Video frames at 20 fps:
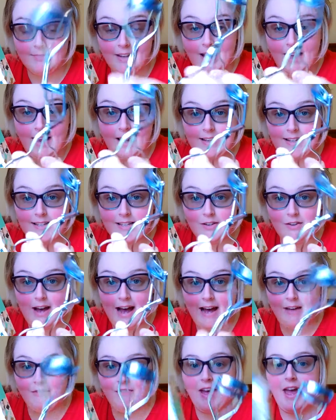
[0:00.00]
And I still
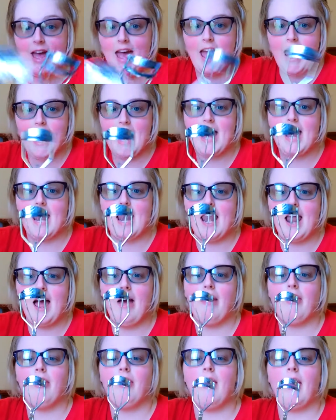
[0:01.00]
have it. And
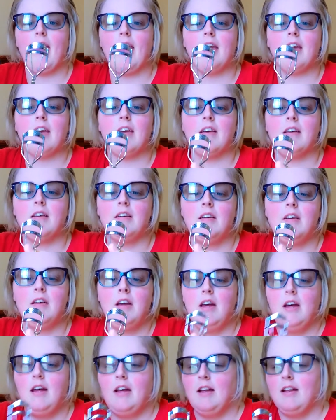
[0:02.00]
I think
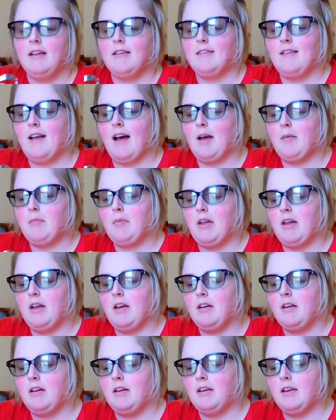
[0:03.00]
it's time to
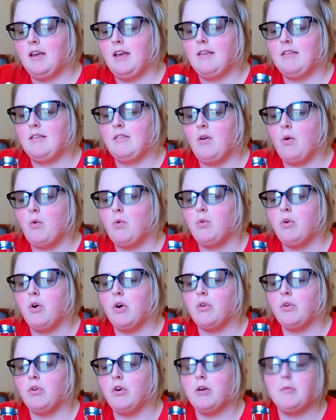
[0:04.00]
kiss the old
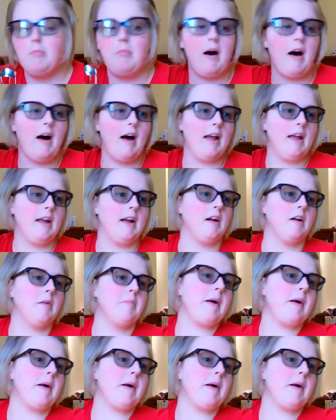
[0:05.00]
girl goodbye here.